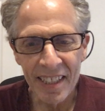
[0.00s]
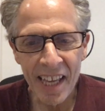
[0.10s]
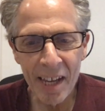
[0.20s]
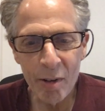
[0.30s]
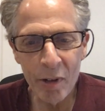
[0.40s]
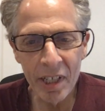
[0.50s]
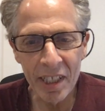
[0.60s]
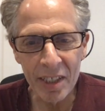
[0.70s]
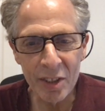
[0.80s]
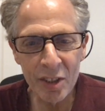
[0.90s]
Hey,
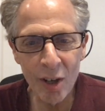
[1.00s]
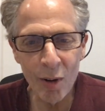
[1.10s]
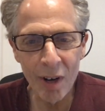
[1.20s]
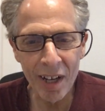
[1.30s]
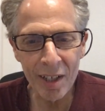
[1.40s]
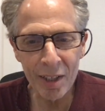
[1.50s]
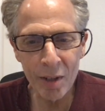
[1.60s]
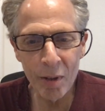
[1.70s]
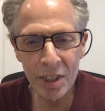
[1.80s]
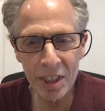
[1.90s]
greetings. So uh, the
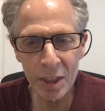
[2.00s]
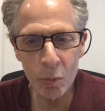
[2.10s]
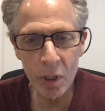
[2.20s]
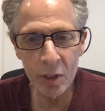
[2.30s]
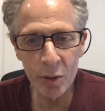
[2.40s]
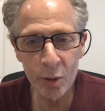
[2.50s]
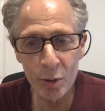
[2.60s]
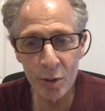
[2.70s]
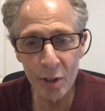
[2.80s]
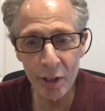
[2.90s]
question is, what did you
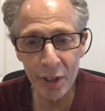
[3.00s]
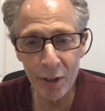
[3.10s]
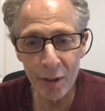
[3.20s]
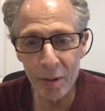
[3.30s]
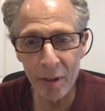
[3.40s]
do during your